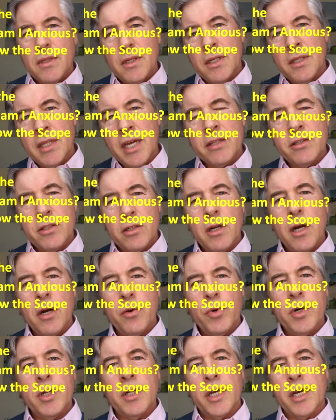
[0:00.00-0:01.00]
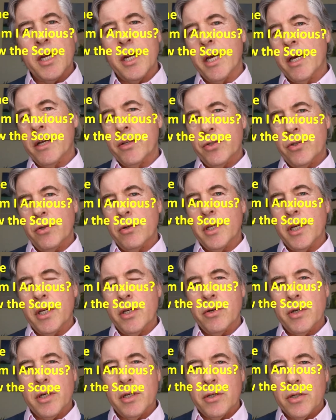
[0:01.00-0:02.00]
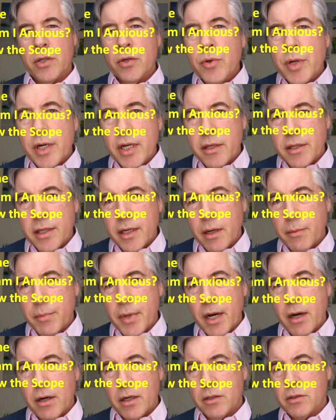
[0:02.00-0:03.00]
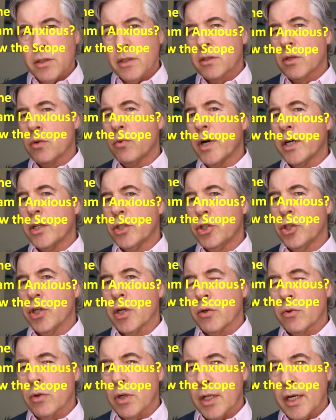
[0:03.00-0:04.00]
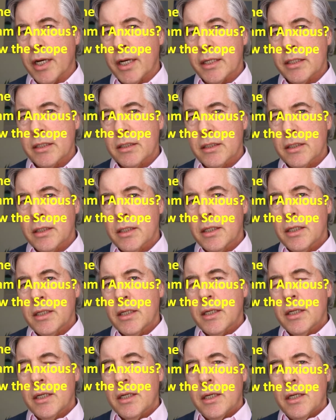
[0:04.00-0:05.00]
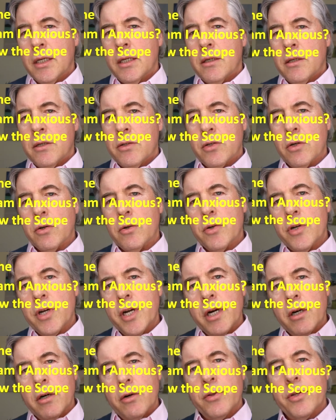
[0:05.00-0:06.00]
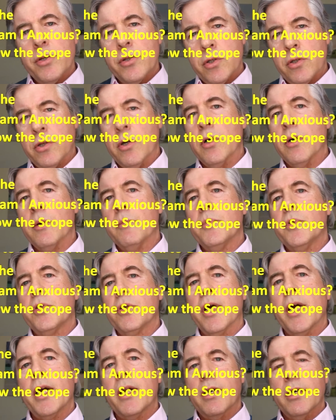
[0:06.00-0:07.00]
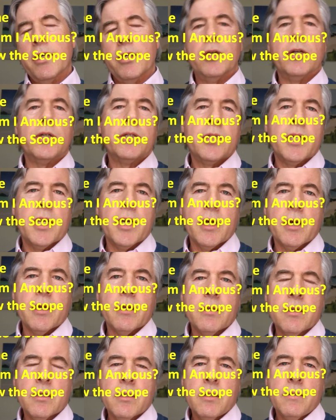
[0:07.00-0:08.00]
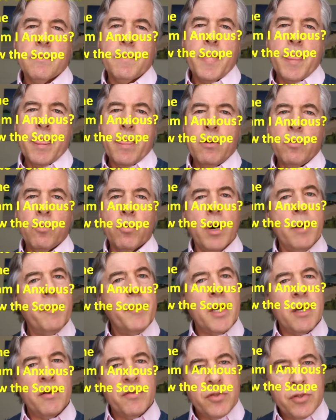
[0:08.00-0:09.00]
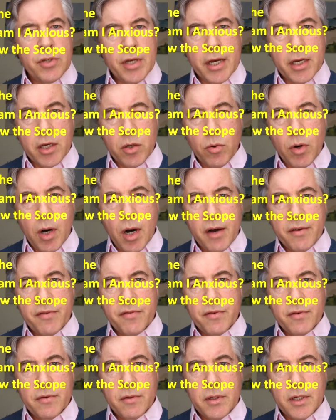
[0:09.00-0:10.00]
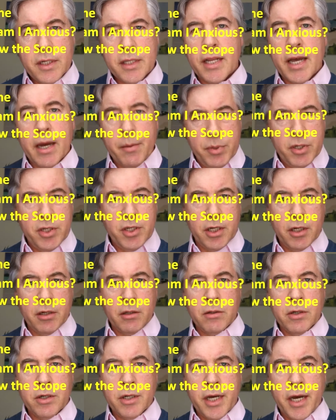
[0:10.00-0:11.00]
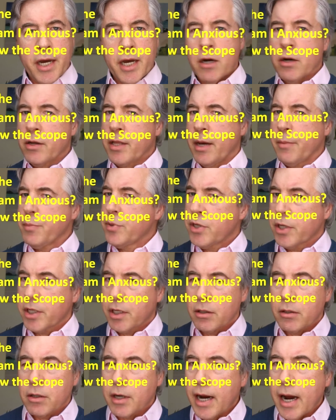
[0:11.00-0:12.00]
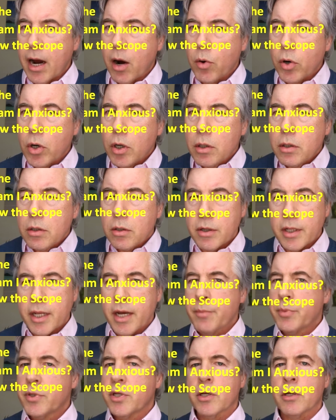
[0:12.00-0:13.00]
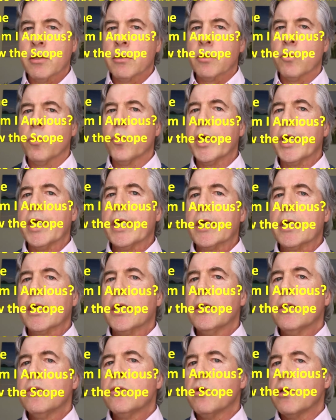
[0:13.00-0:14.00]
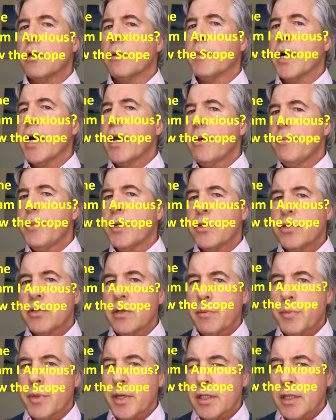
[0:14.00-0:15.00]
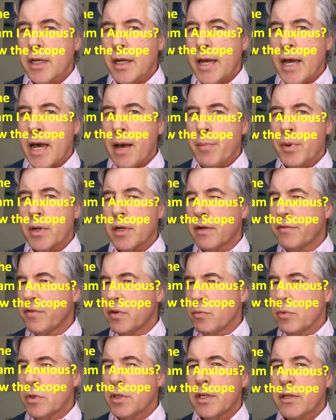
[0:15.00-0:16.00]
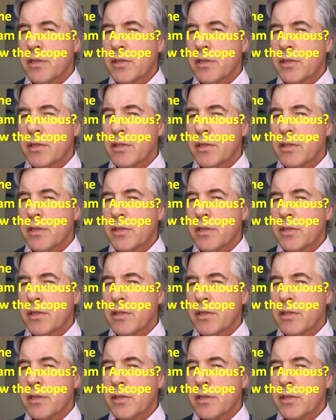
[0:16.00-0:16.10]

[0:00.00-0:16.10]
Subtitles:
That's not really an answer that you can do anything about because it's quite generalized. So narrow the scope. Try to understand what may have set you off in that particular day or that particular hour or that particular week. So there might have been something that happened. If you really